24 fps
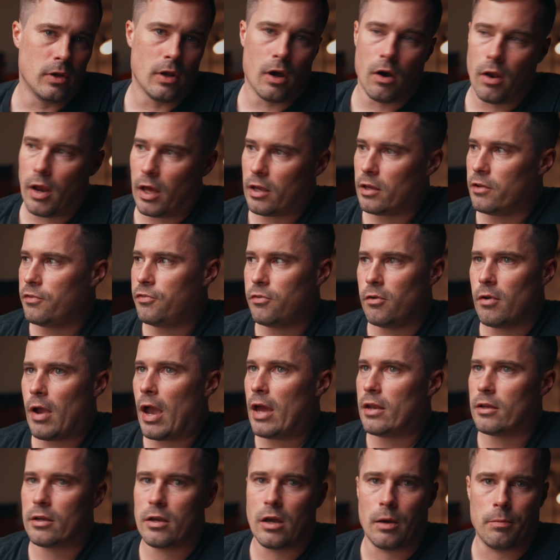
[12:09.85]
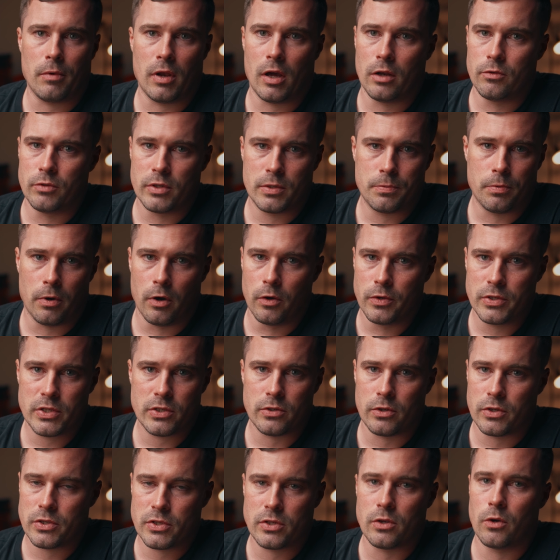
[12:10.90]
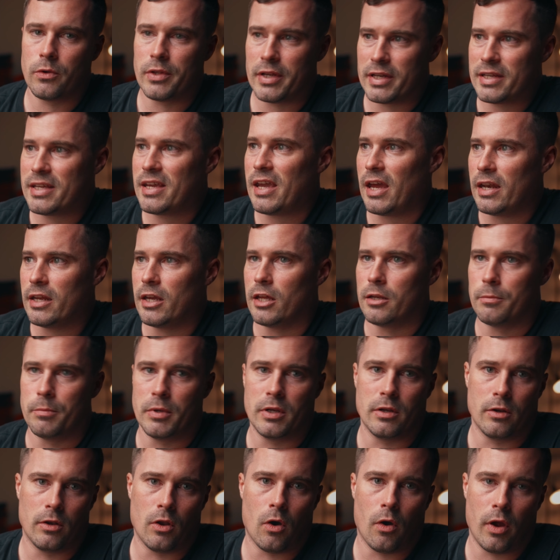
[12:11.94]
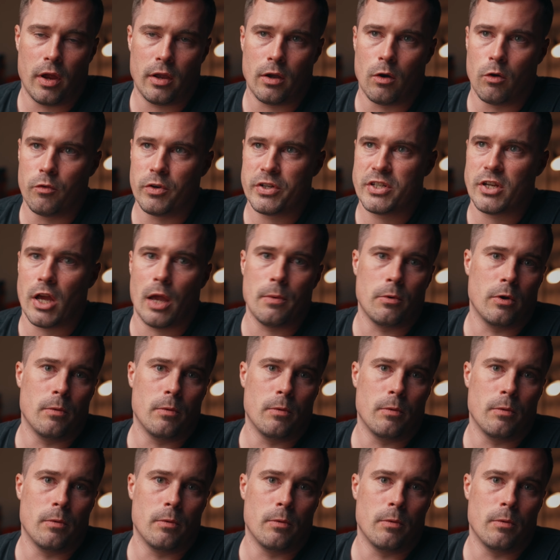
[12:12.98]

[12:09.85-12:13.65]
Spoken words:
know, like if you add a couple hundred posts or so, it can get a bit annoying over time.